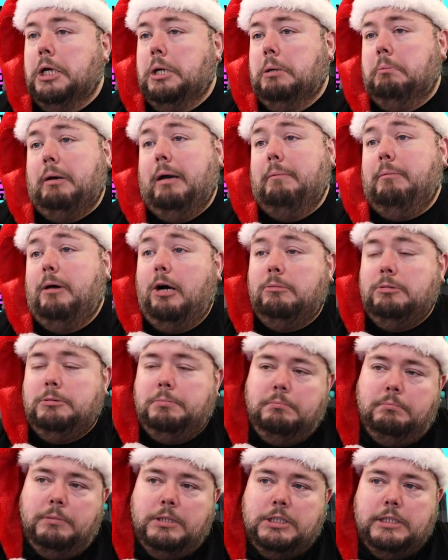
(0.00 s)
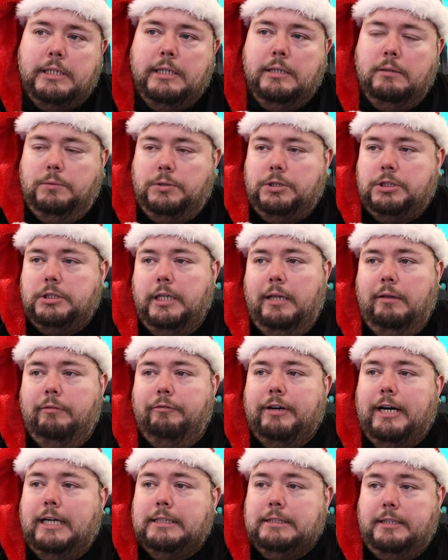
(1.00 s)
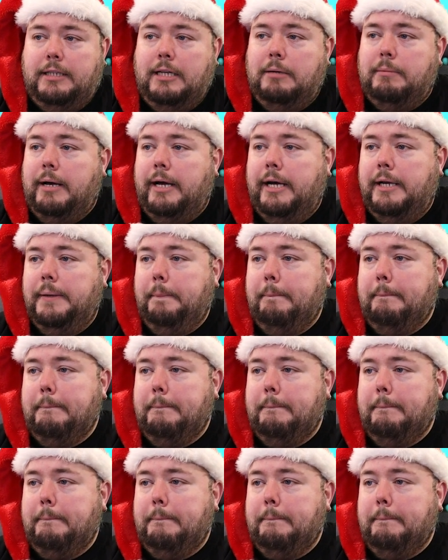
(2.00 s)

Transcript: My mom's machine was still faster than mine.